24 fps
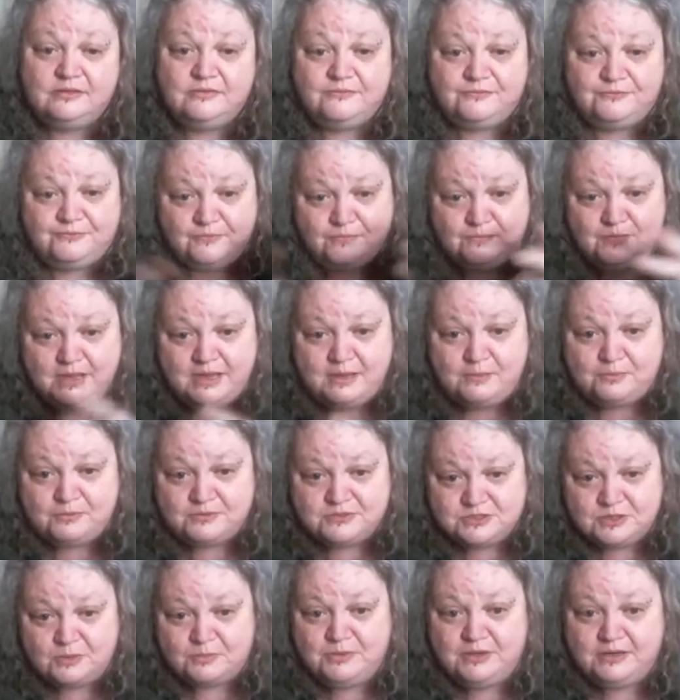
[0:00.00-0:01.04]
for me,
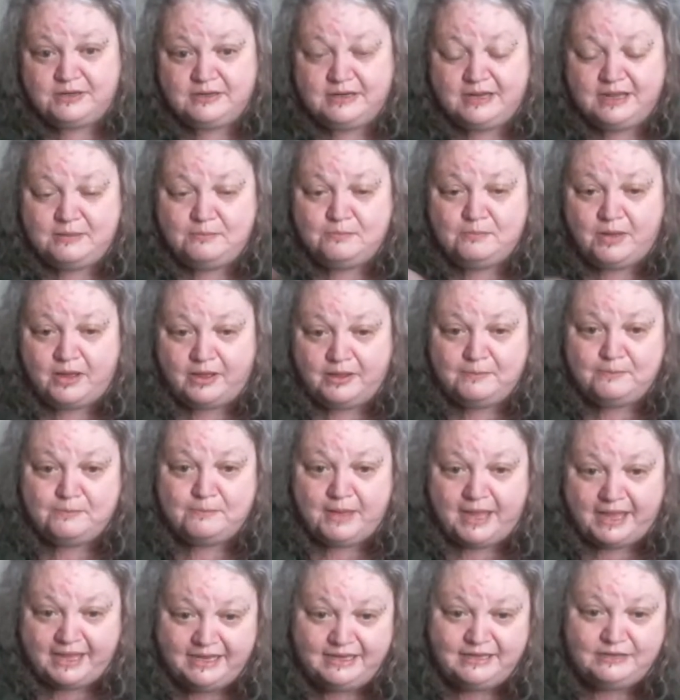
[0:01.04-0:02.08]
predominantly, my
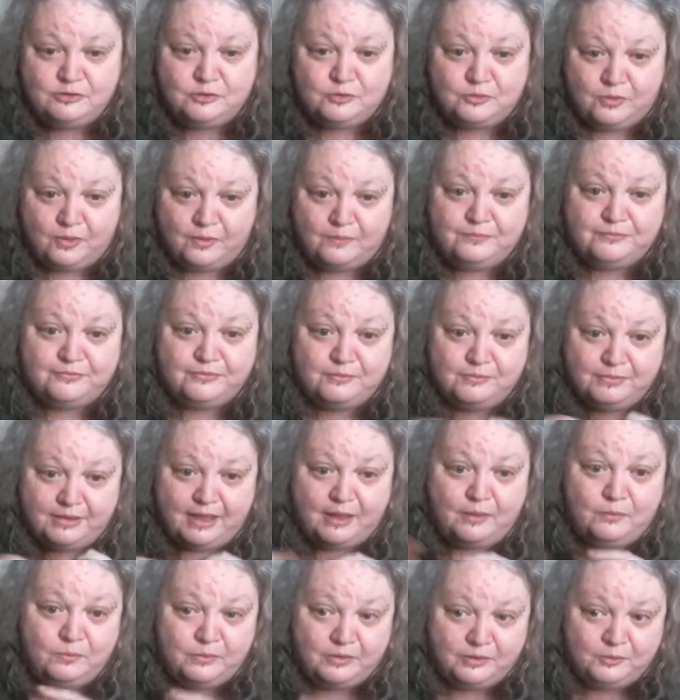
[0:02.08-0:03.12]
main crop from
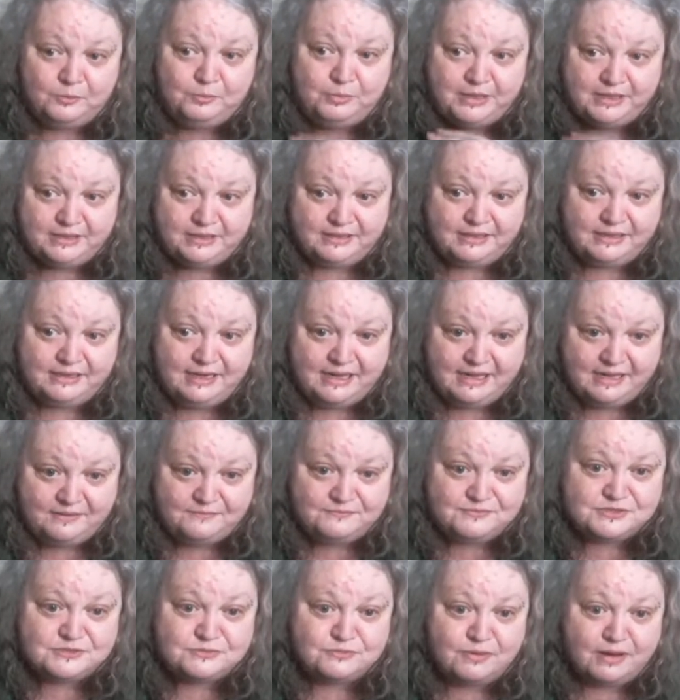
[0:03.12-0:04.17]
that will be the
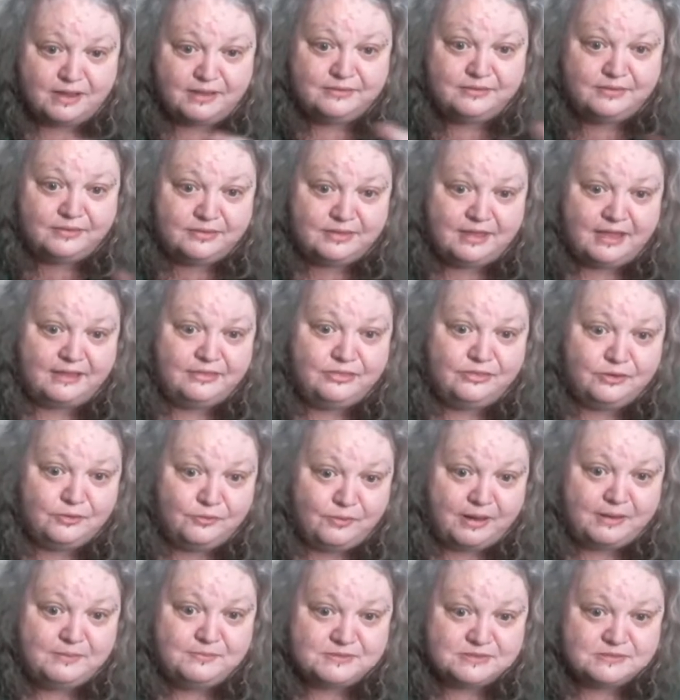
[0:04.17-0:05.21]
leaves rather than the
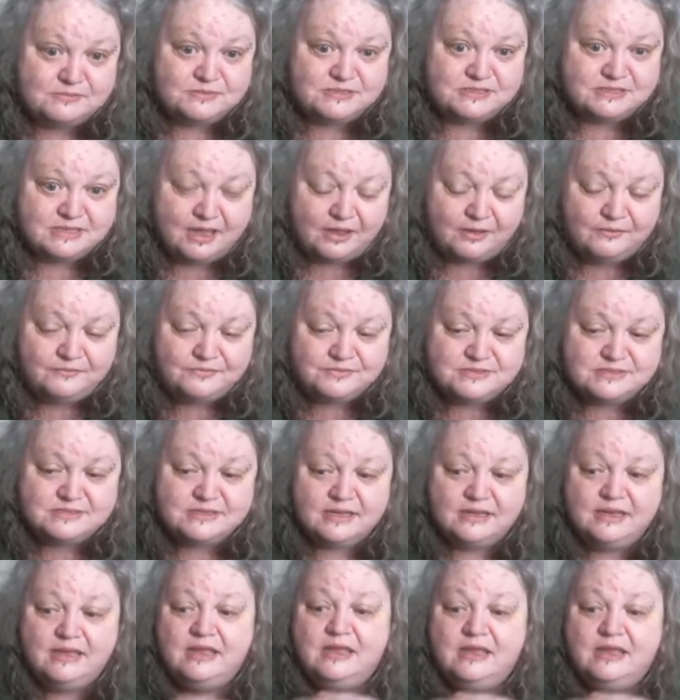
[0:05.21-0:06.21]
grapes themselves.